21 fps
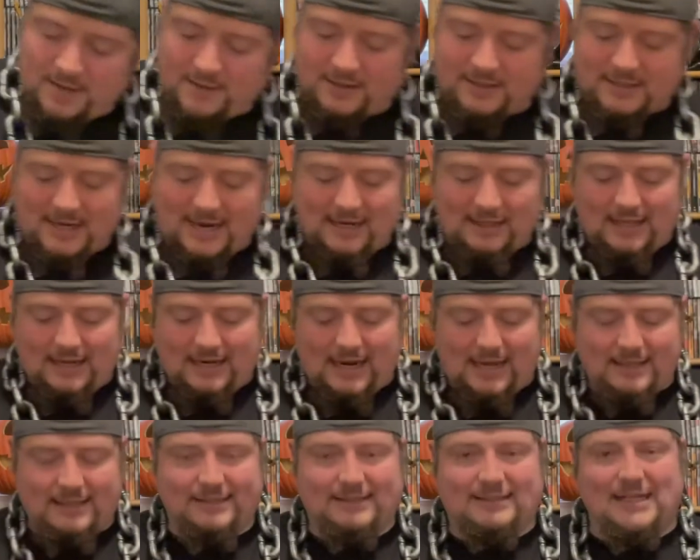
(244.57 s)
title I
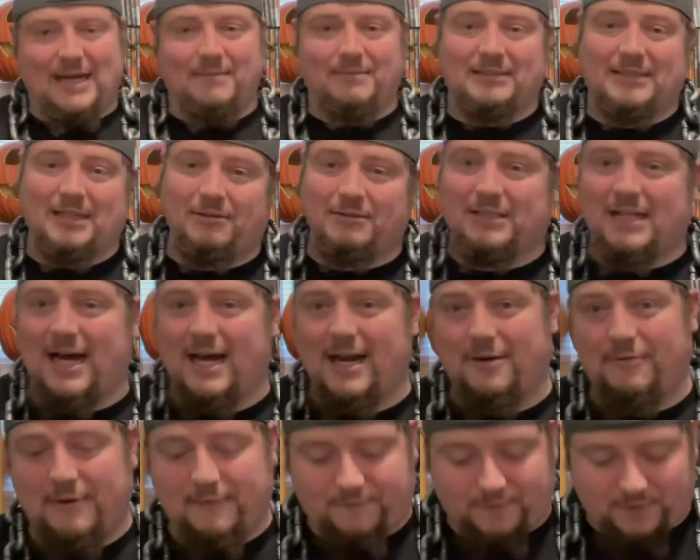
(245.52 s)
got this time, because I was kind
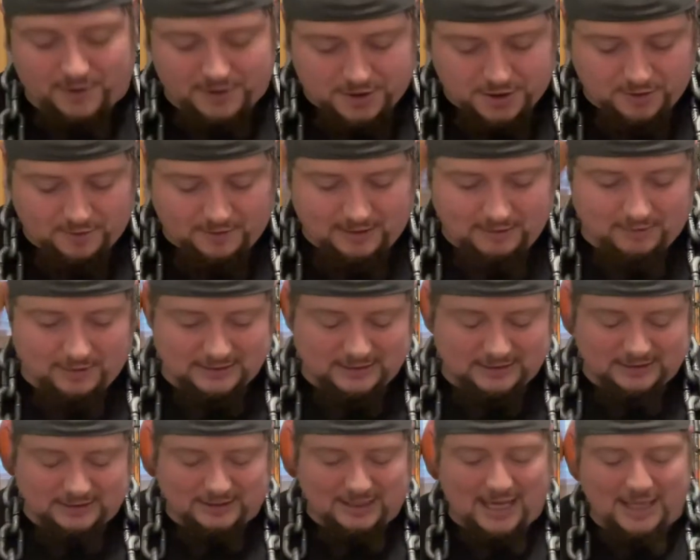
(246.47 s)
of referred to it, was
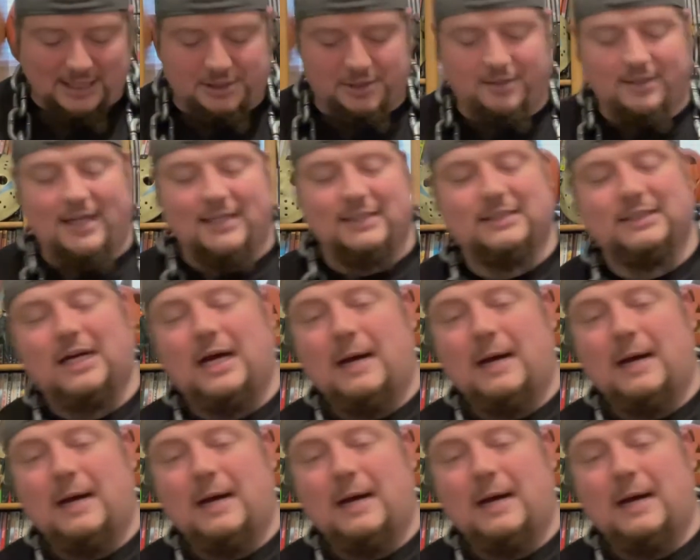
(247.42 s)
The Slasher, and that's uh,